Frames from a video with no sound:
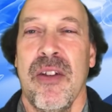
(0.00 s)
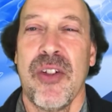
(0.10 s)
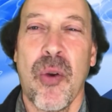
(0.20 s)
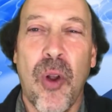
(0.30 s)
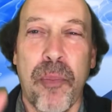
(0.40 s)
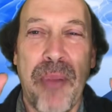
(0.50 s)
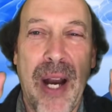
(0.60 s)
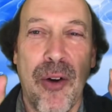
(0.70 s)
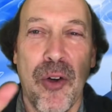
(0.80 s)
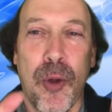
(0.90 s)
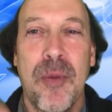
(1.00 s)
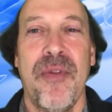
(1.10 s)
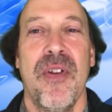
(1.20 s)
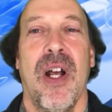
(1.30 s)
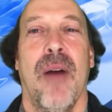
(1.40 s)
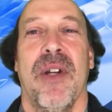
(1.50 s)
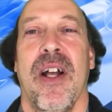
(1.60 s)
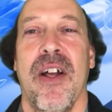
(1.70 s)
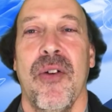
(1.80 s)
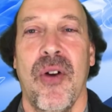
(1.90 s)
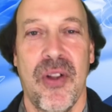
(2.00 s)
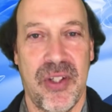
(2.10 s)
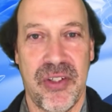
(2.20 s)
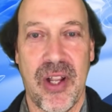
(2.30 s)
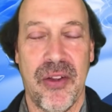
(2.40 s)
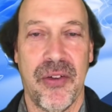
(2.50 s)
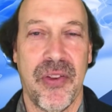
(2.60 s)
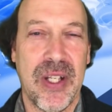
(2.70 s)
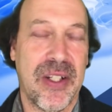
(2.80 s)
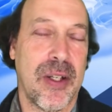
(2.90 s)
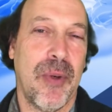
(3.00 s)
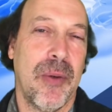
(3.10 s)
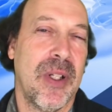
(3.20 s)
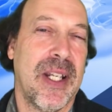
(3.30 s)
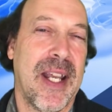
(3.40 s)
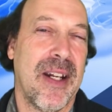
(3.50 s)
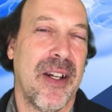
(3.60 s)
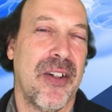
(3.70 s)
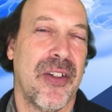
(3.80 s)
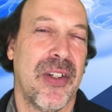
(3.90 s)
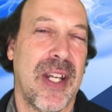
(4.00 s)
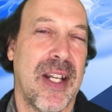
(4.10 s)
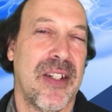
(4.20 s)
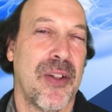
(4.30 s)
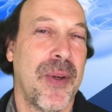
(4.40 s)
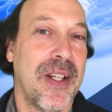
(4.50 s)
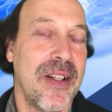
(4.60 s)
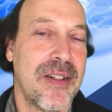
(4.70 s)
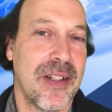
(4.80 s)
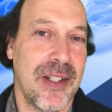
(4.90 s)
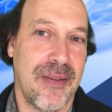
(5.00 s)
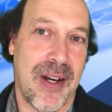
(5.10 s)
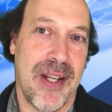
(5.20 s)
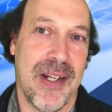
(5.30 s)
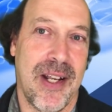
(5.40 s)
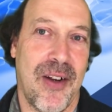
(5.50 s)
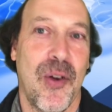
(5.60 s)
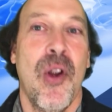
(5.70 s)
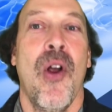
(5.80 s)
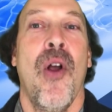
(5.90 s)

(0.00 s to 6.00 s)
so-called paranormal phenomena and all these other things that we really can't understand so easily right now.